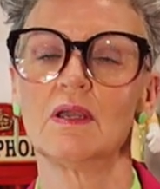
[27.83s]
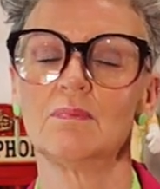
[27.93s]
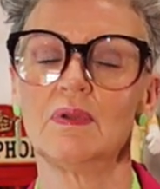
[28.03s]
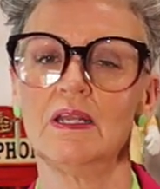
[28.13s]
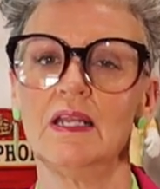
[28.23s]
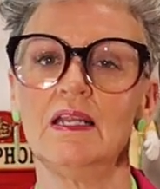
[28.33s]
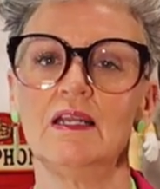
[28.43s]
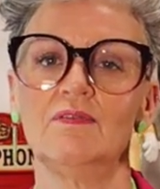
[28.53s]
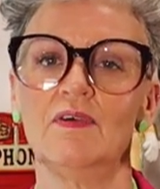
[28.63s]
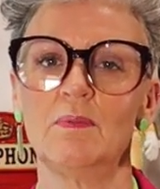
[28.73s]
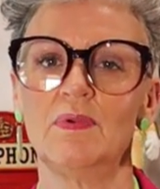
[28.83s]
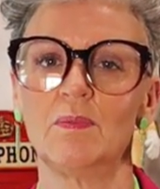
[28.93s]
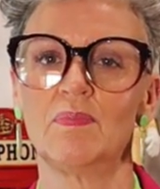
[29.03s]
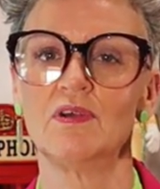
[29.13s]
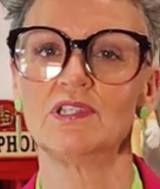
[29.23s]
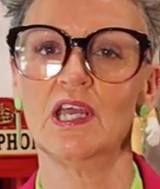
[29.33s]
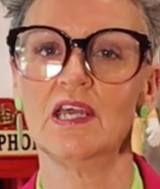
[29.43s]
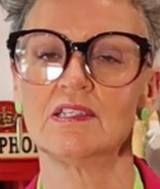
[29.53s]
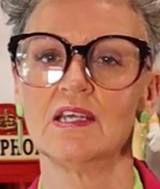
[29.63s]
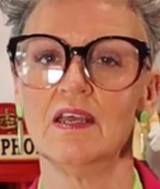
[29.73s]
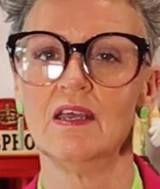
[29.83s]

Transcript: completely fabric project,